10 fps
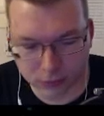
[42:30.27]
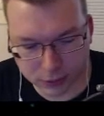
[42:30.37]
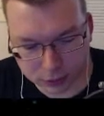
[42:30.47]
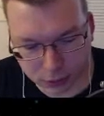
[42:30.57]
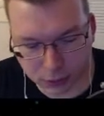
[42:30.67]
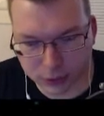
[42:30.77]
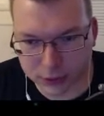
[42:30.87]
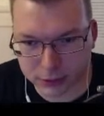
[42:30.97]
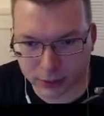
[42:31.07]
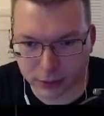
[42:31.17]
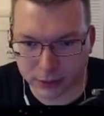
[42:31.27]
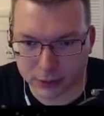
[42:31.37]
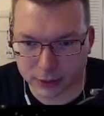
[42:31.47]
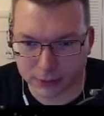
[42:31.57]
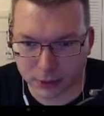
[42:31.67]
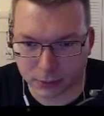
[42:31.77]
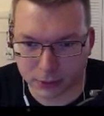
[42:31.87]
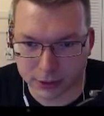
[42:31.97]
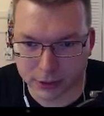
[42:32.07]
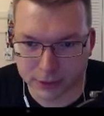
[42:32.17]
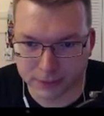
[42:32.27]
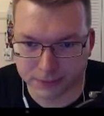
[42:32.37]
So let's see if that makes sense.